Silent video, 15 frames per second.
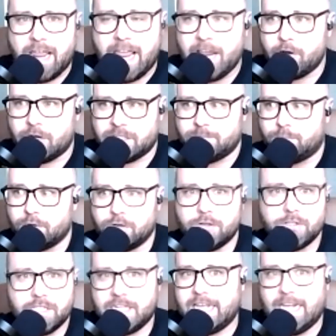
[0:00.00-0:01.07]
anger is
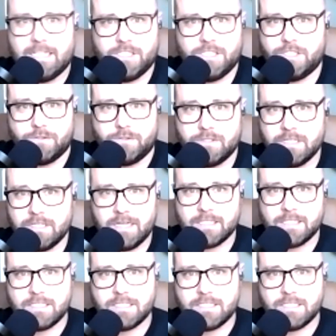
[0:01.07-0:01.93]
burned against you uh,